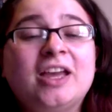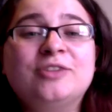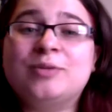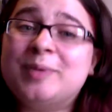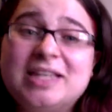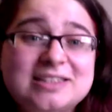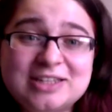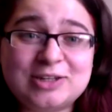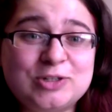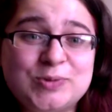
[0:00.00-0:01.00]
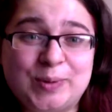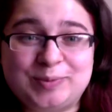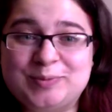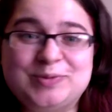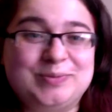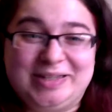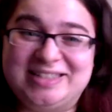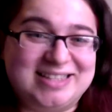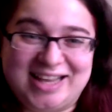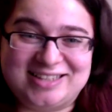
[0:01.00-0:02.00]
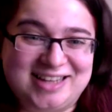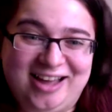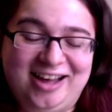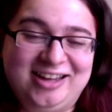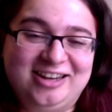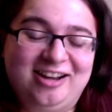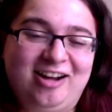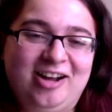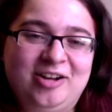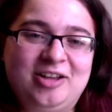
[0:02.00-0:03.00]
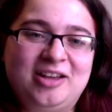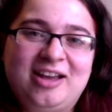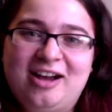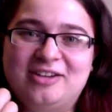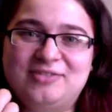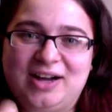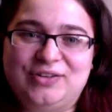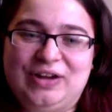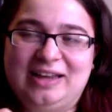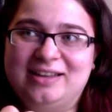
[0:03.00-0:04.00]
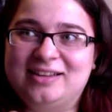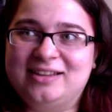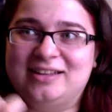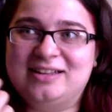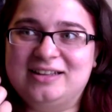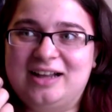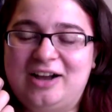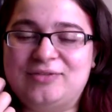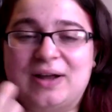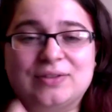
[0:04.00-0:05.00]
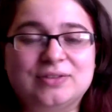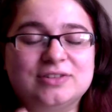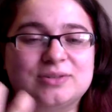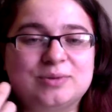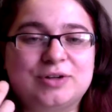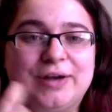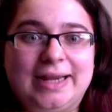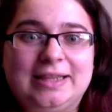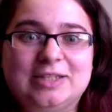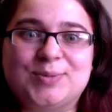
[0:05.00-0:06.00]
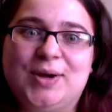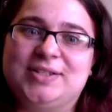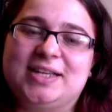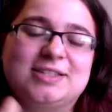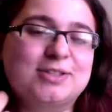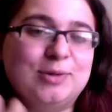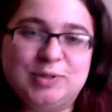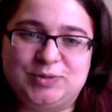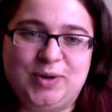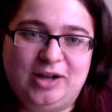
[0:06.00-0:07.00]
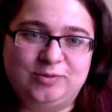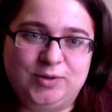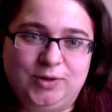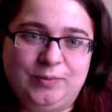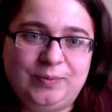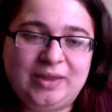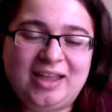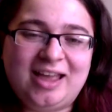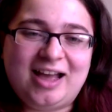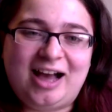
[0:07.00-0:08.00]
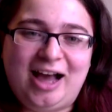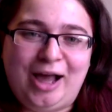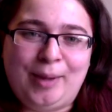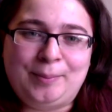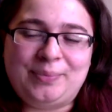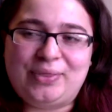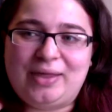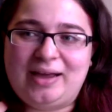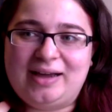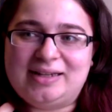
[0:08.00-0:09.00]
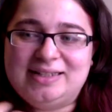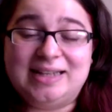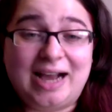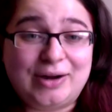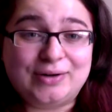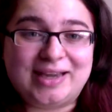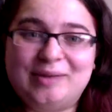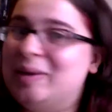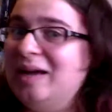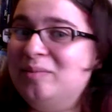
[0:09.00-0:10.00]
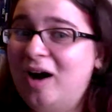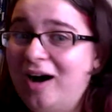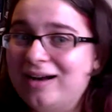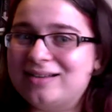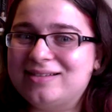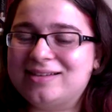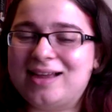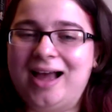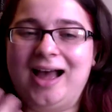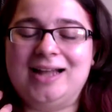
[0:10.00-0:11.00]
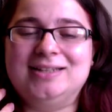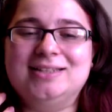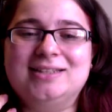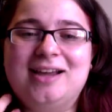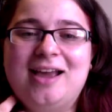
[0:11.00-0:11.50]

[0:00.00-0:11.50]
for me it's a huge problem with my dyslexia, and I found creating this process so much more helpful, and I now get better marks, and